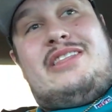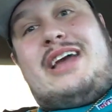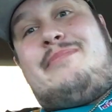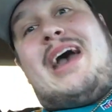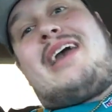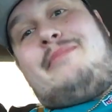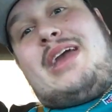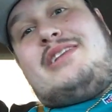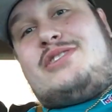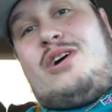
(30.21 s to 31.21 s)
like Mac
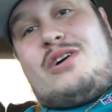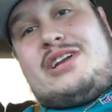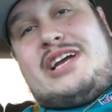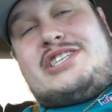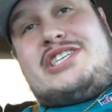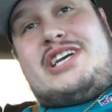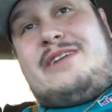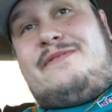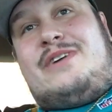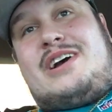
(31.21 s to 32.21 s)
Main talking that
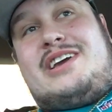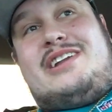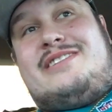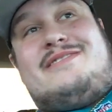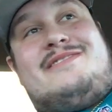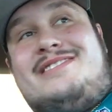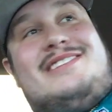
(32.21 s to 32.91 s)
shit, fucking